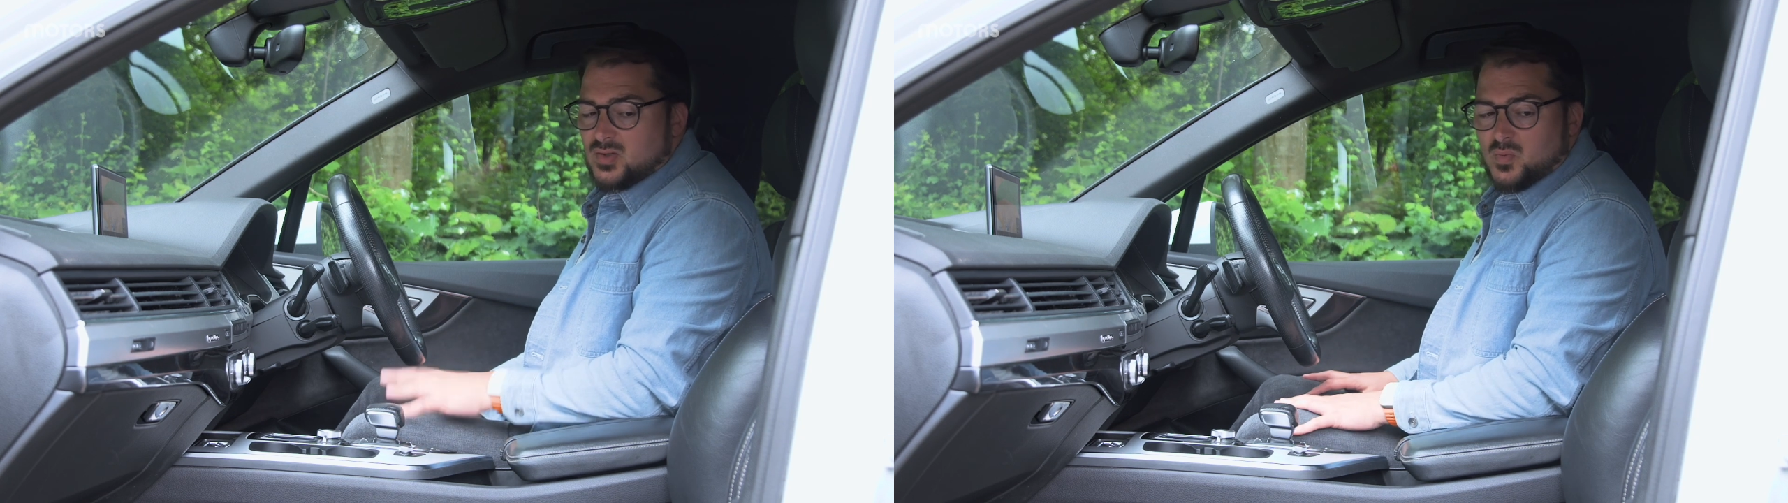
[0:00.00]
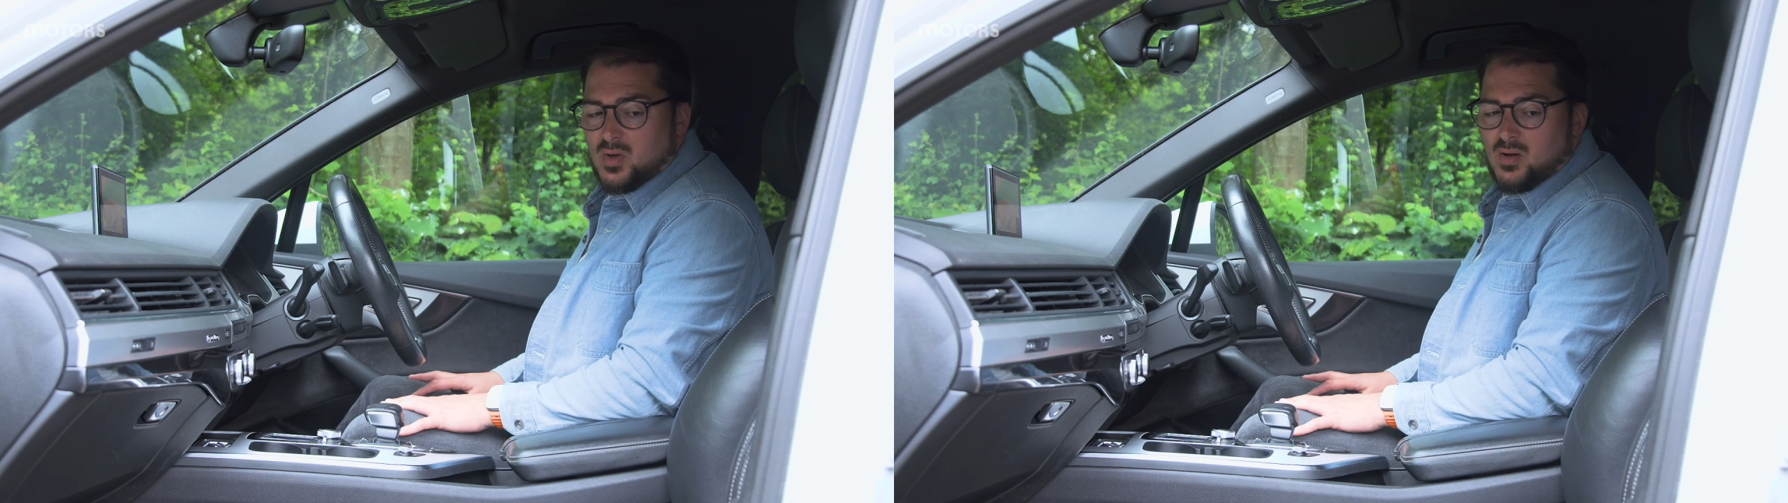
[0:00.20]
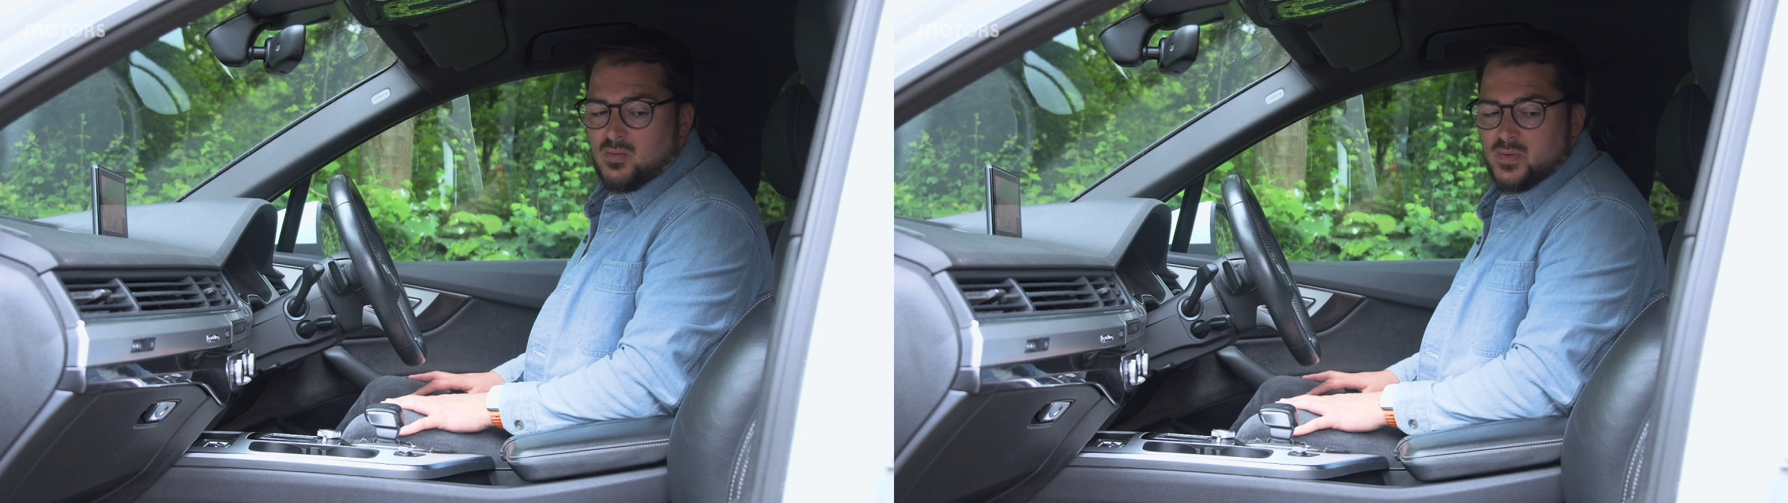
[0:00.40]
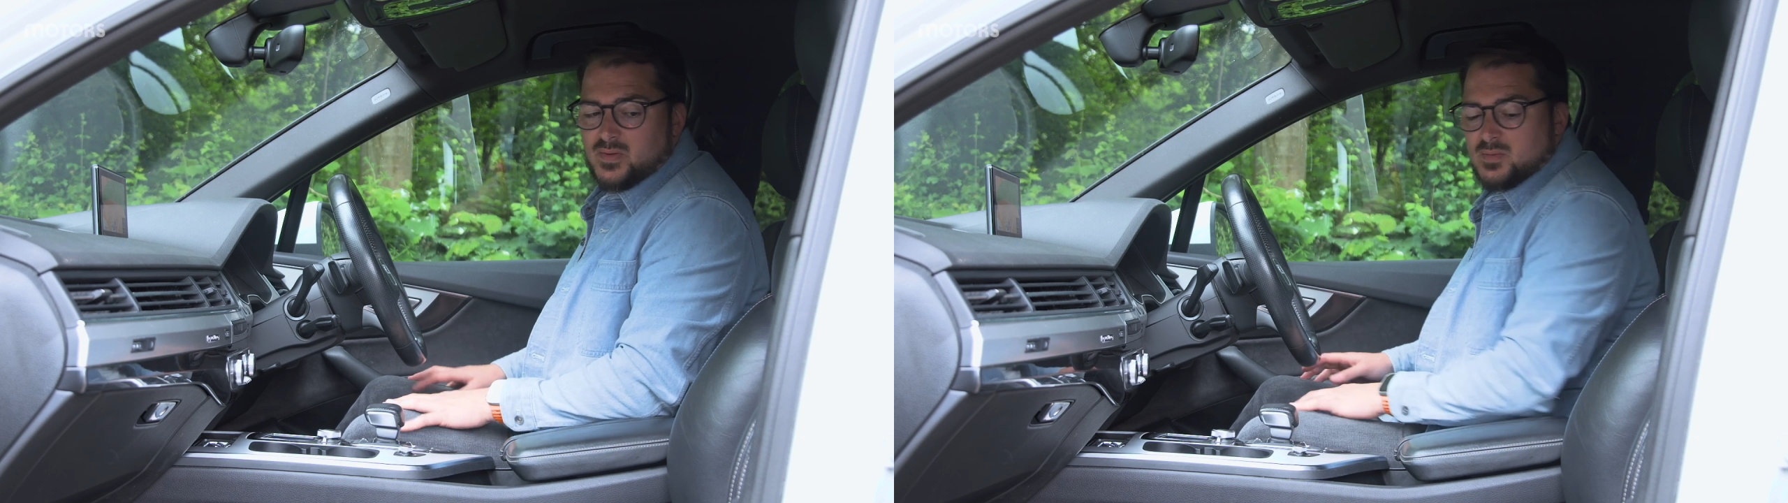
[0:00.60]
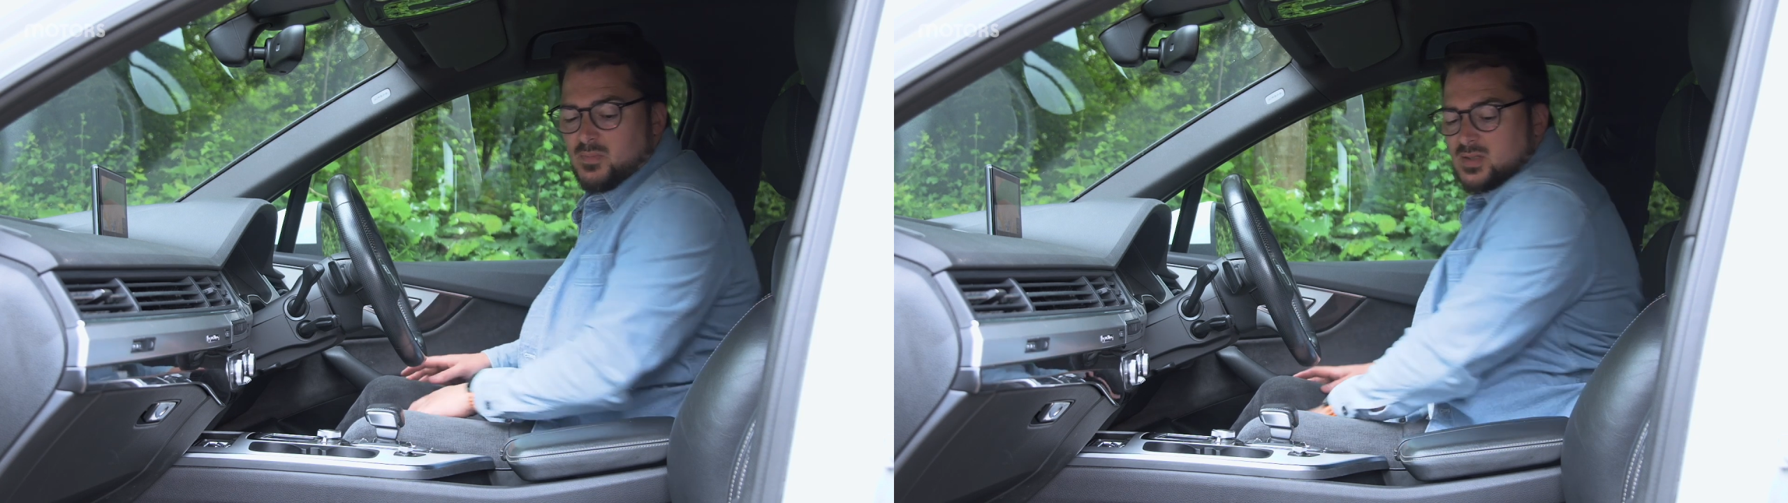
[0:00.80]
as well, with
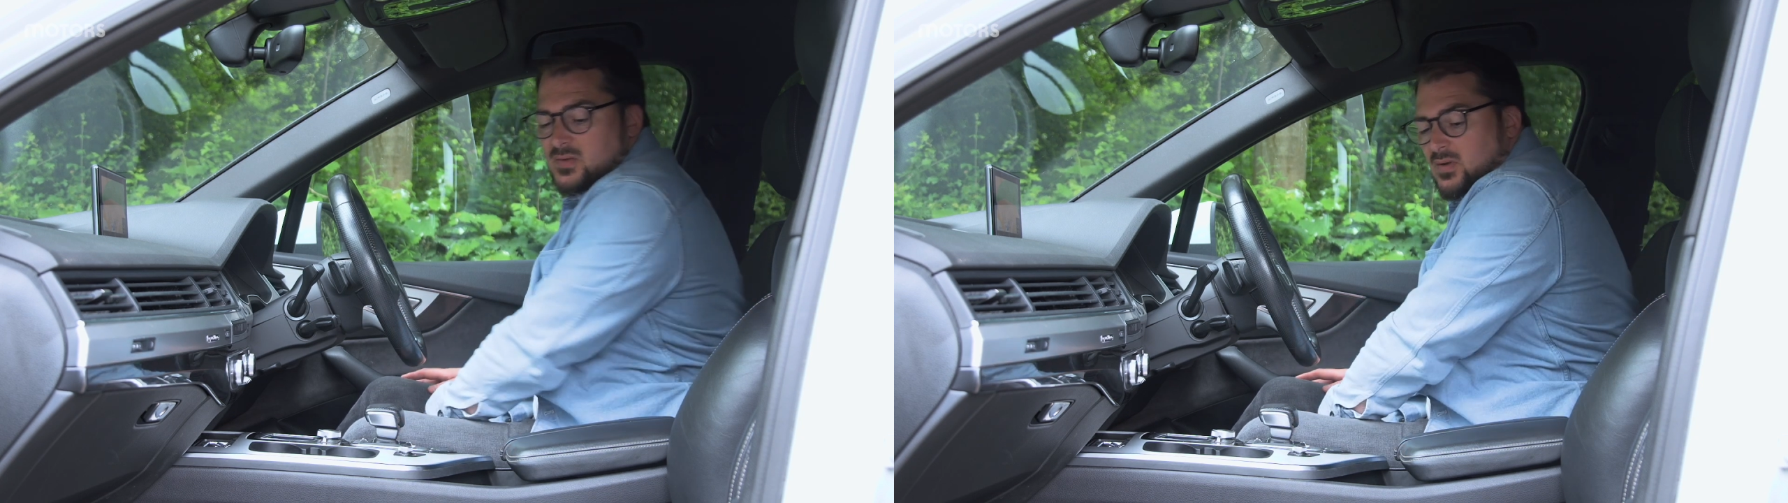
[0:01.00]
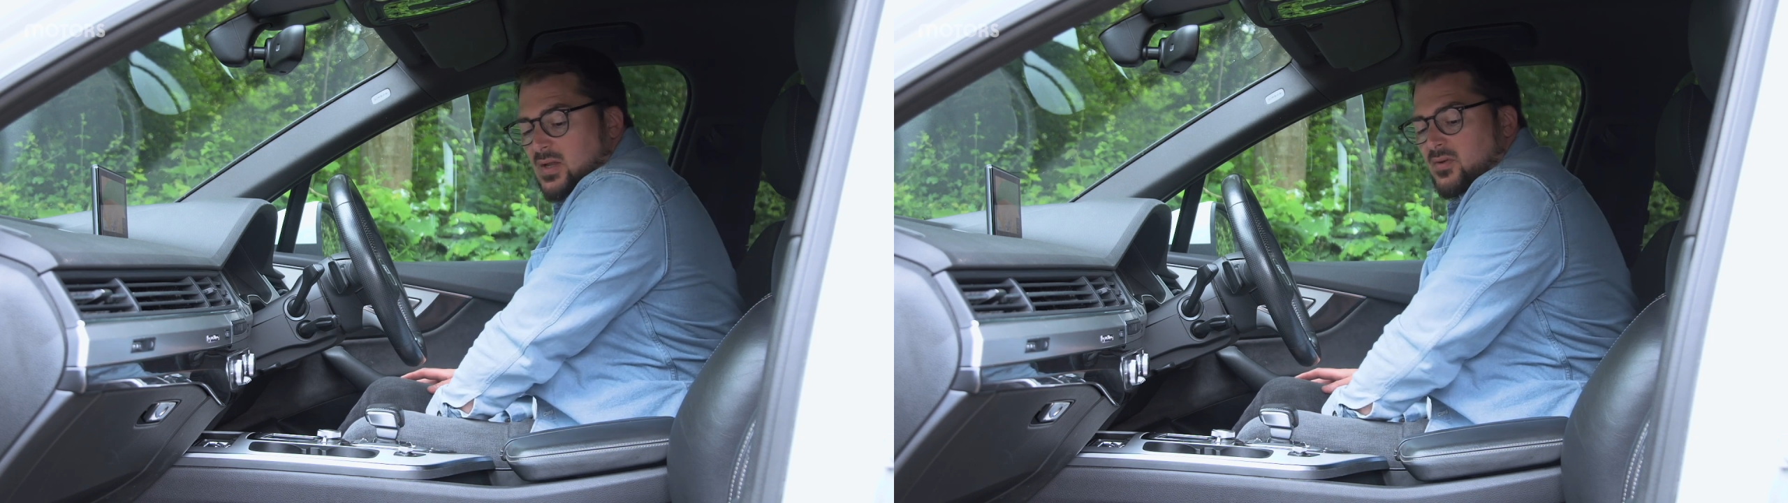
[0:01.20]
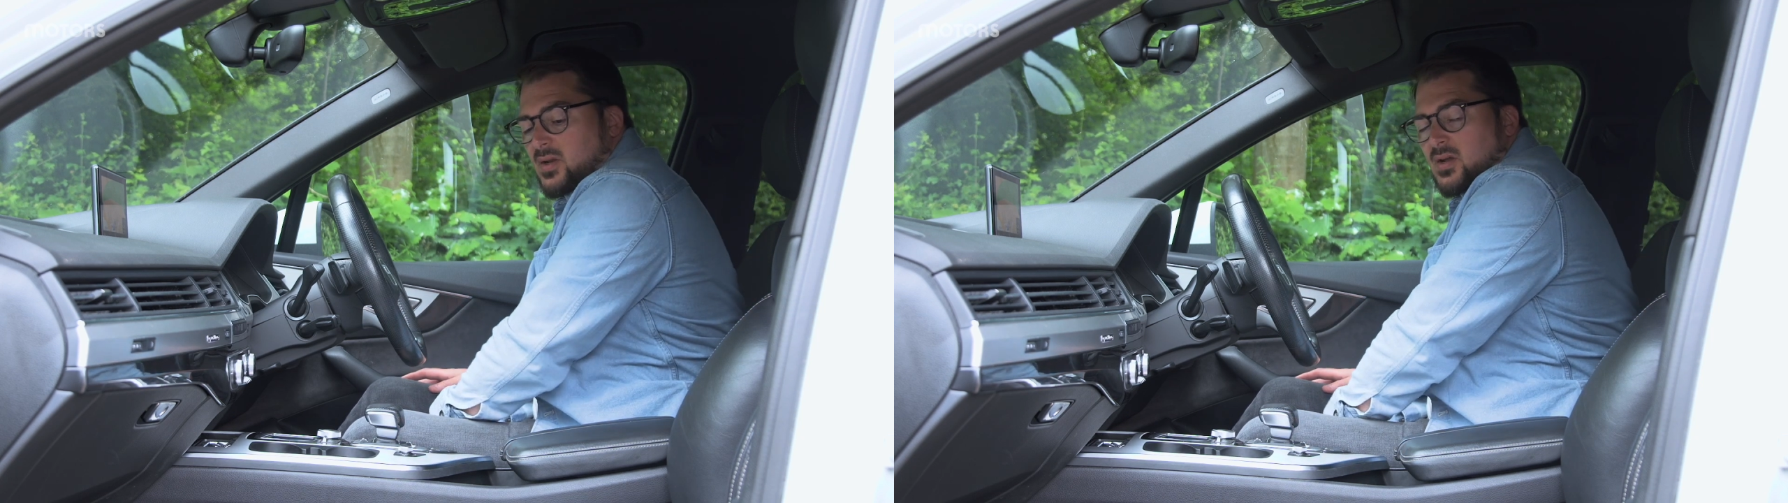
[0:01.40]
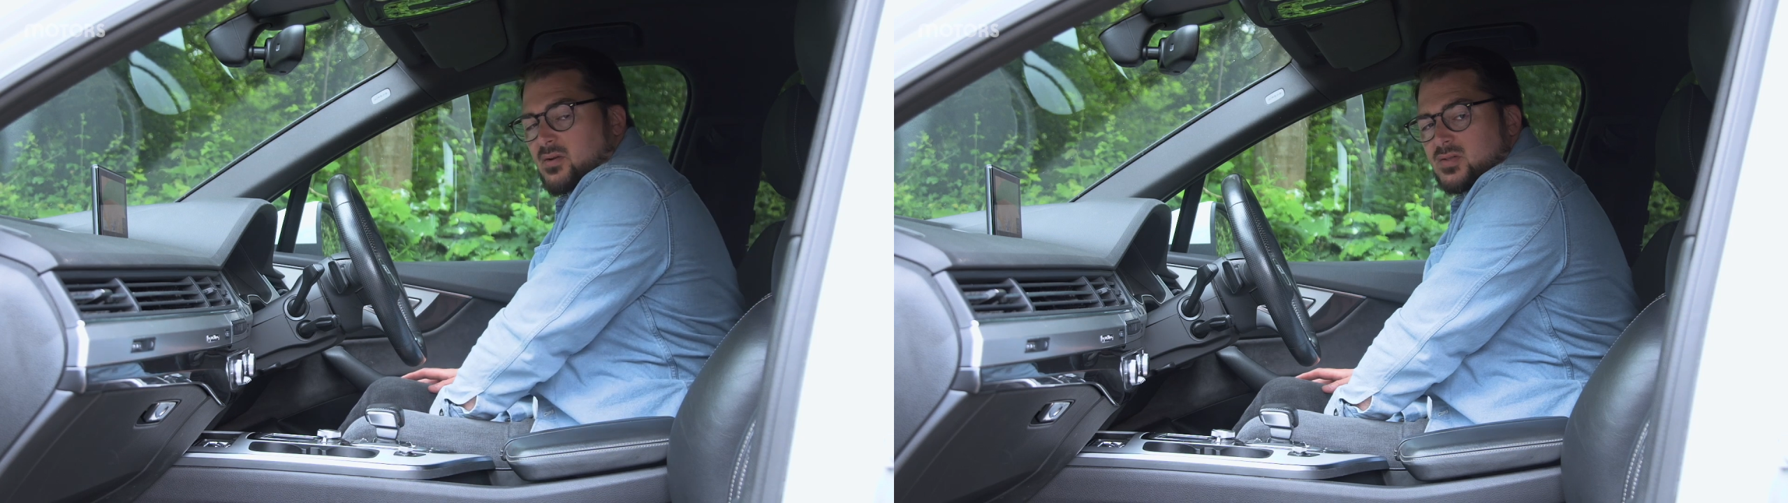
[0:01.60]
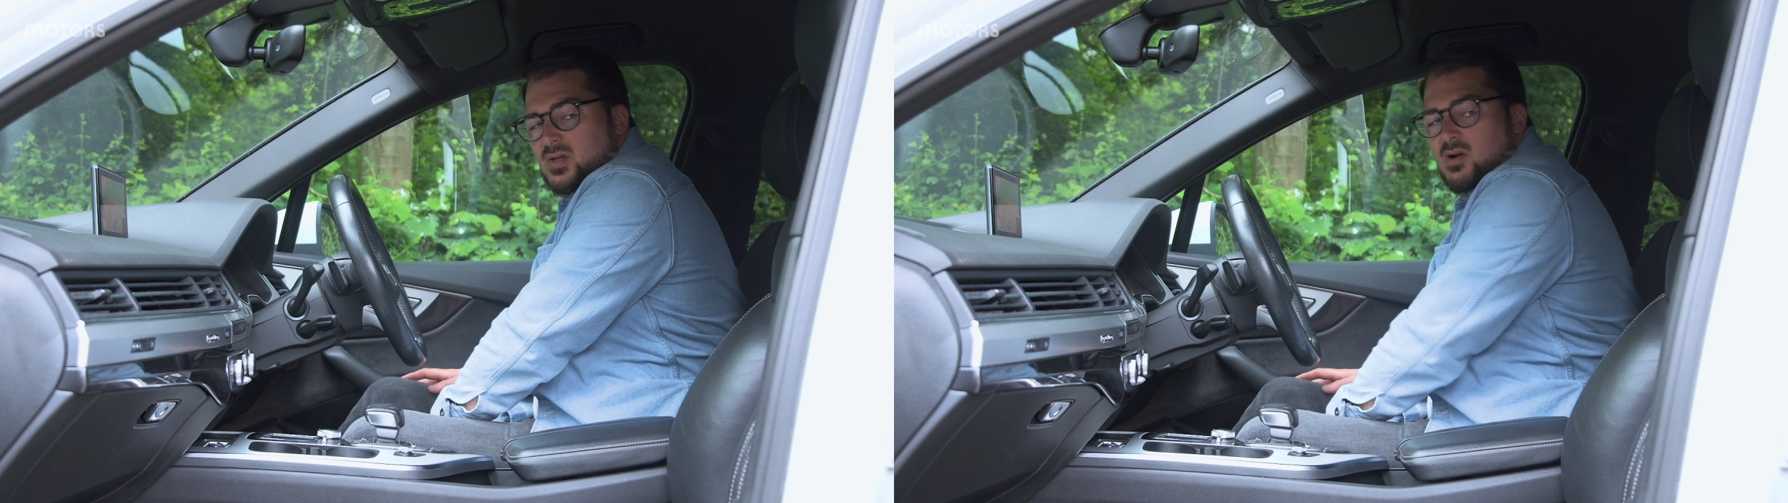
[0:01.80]
this mix of leather and
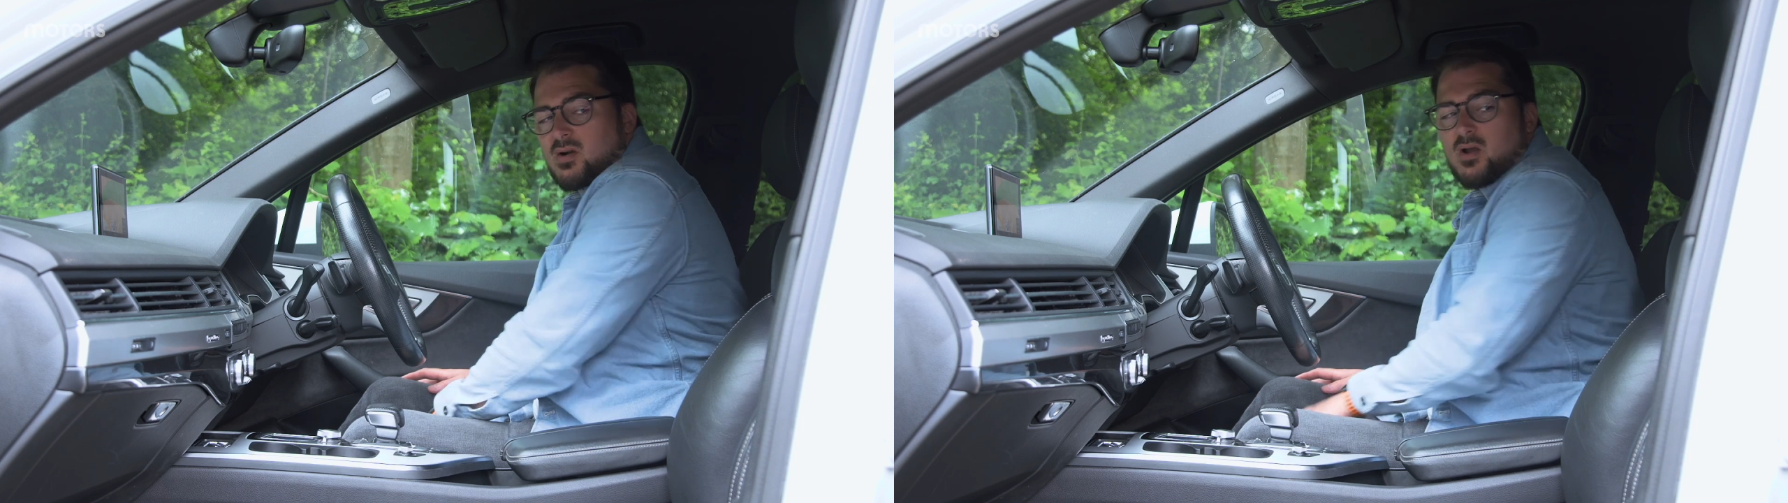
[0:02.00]
Alcantara,